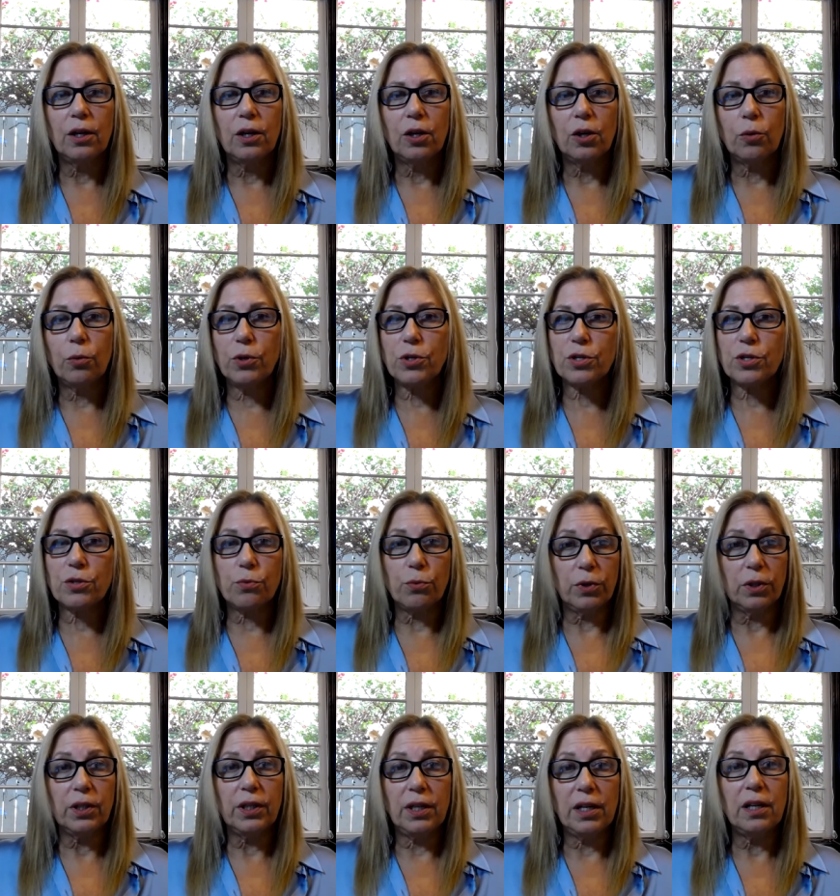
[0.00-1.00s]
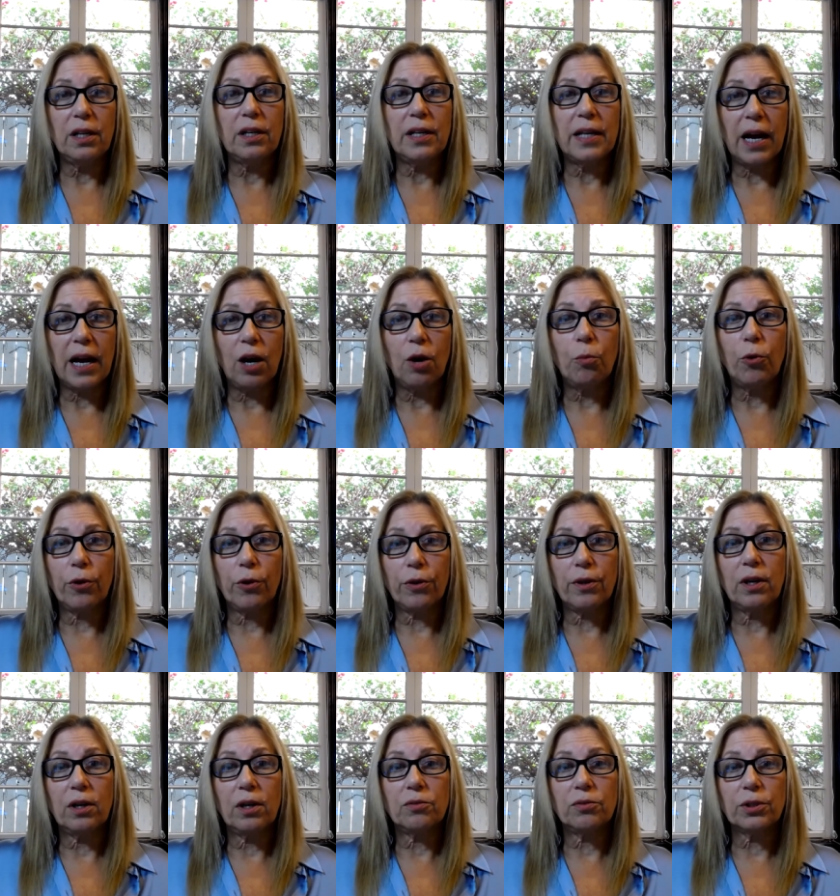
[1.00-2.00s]
which is really needed now more than
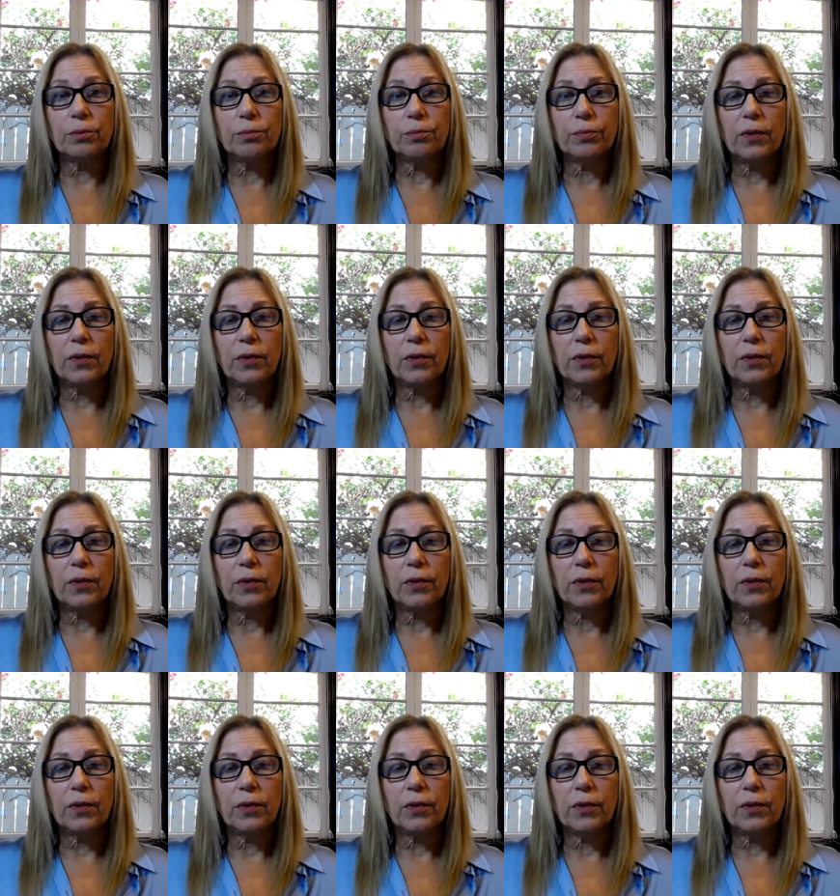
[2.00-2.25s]
ever.